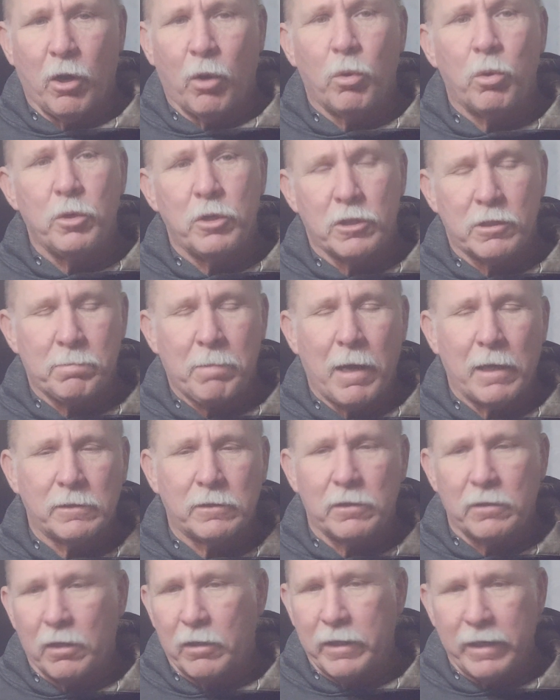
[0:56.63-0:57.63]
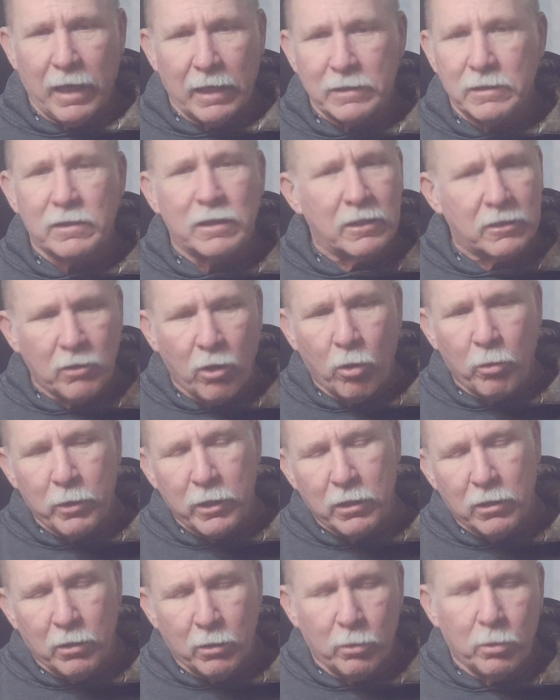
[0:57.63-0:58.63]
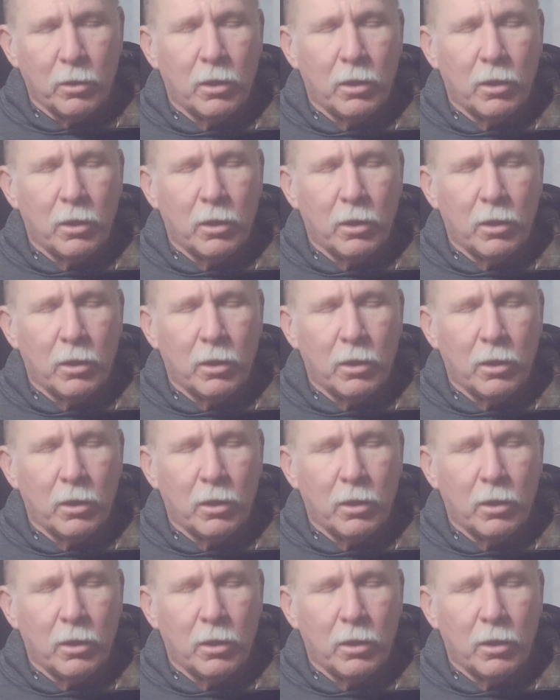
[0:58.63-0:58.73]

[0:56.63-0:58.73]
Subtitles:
who your sponsors are? Yes, that's all we do.